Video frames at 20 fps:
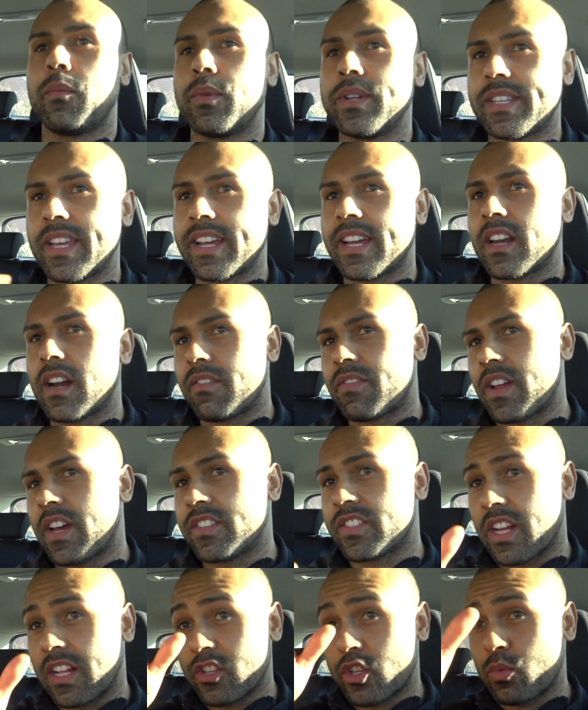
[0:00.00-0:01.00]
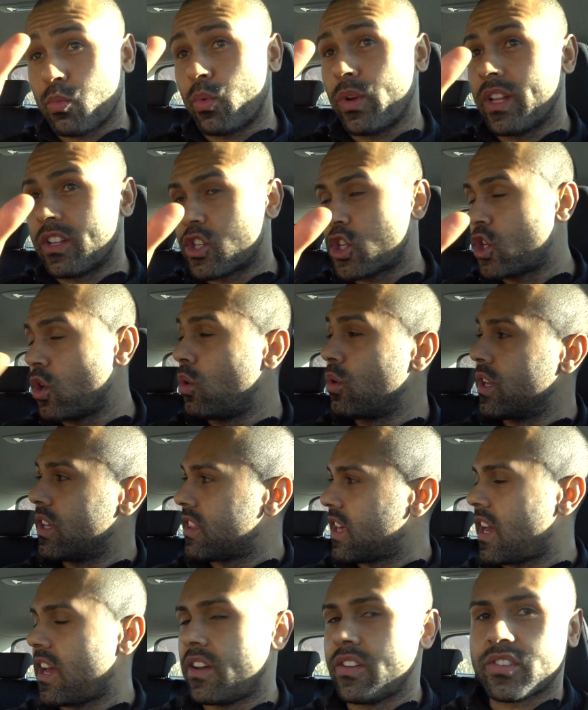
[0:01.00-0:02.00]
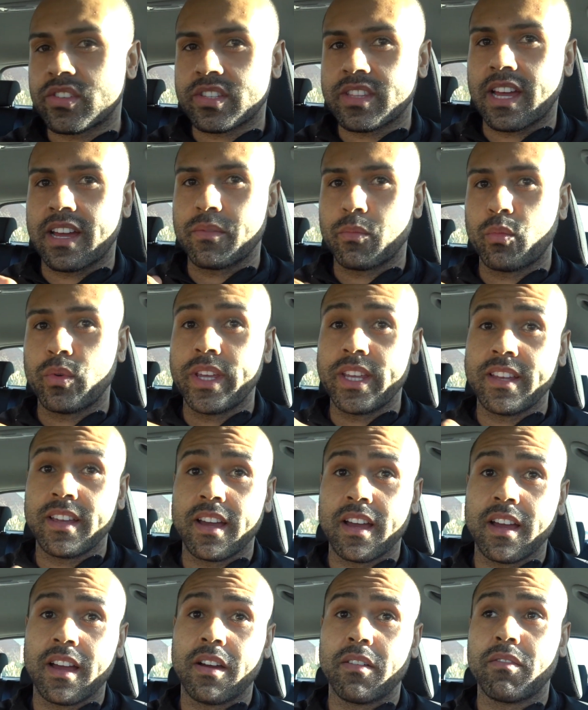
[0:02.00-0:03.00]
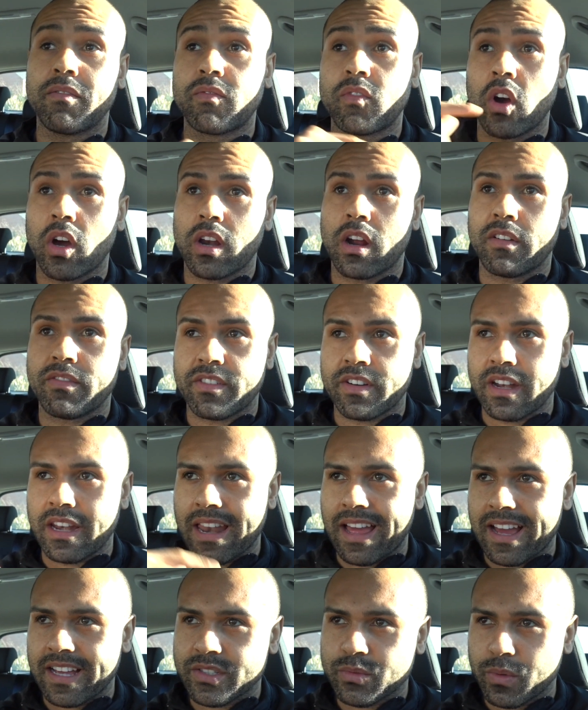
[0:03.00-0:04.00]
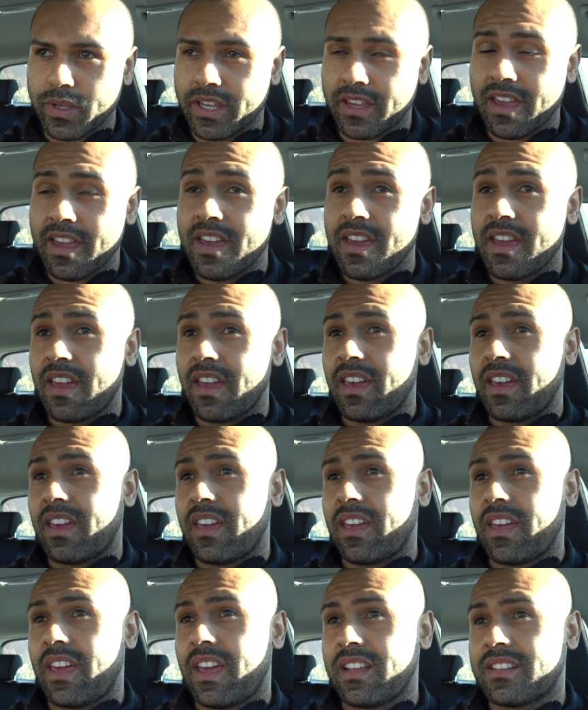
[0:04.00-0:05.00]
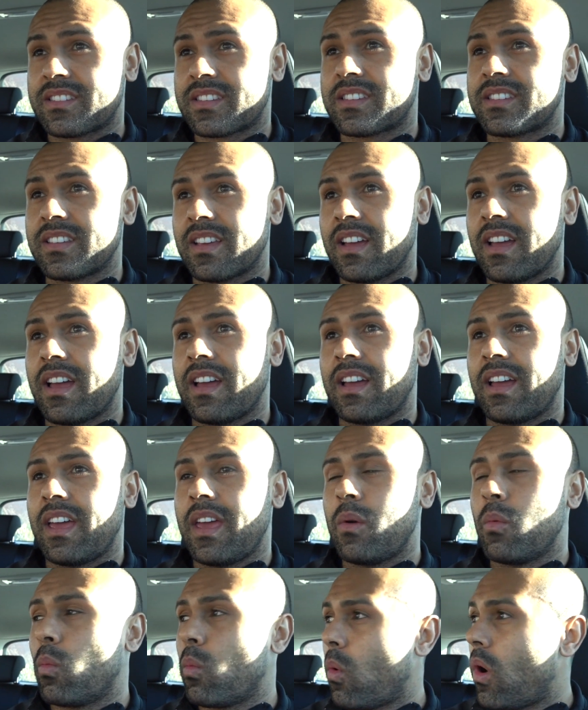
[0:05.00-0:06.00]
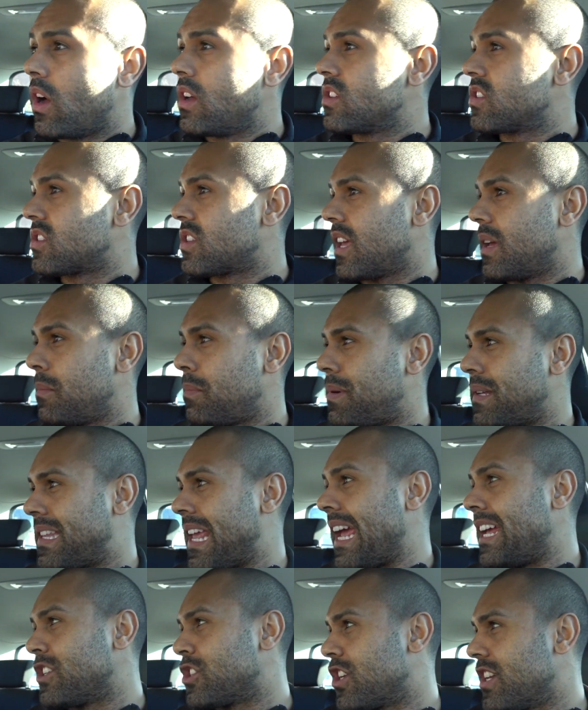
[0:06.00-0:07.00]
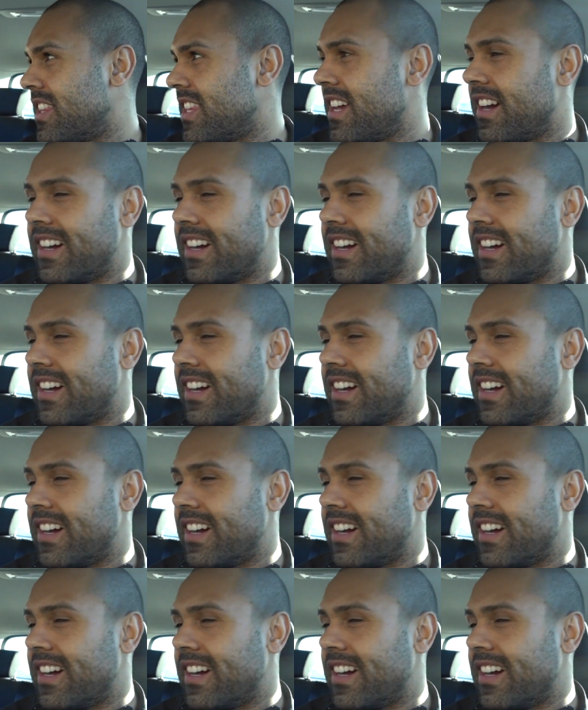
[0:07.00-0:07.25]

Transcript: we did get offered a house. Sh we'll show you the house that we got offered last week. It's it was potentially the